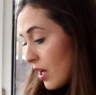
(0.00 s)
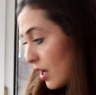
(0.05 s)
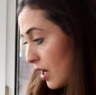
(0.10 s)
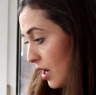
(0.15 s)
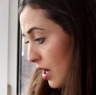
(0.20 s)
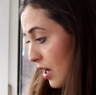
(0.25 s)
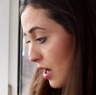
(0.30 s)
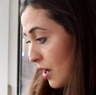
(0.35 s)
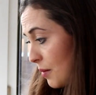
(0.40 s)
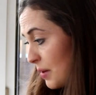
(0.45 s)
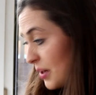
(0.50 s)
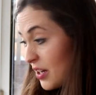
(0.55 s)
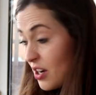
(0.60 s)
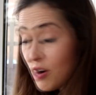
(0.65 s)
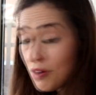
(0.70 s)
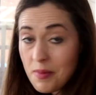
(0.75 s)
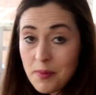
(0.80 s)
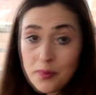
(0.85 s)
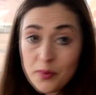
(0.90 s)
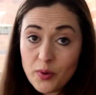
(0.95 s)
I
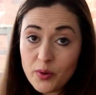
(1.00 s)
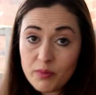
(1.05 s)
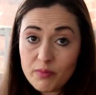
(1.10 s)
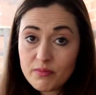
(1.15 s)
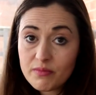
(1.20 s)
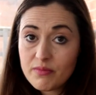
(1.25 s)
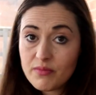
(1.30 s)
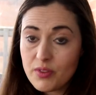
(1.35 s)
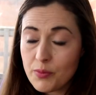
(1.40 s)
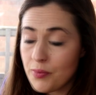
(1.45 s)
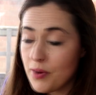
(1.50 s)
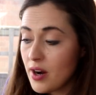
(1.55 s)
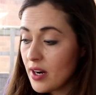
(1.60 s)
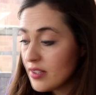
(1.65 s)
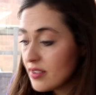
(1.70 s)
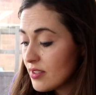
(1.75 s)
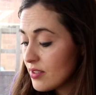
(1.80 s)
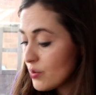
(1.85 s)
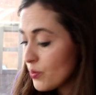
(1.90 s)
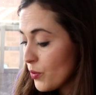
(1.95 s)
can't remember what the
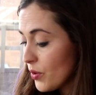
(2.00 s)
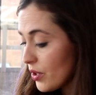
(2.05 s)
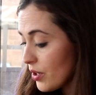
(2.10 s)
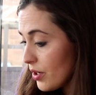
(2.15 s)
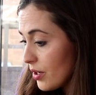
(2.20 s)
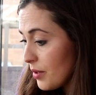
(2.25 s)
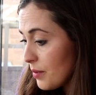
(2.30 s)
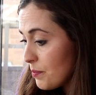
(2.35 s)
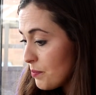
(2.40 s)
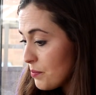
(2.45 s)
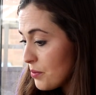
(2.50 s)
prices were,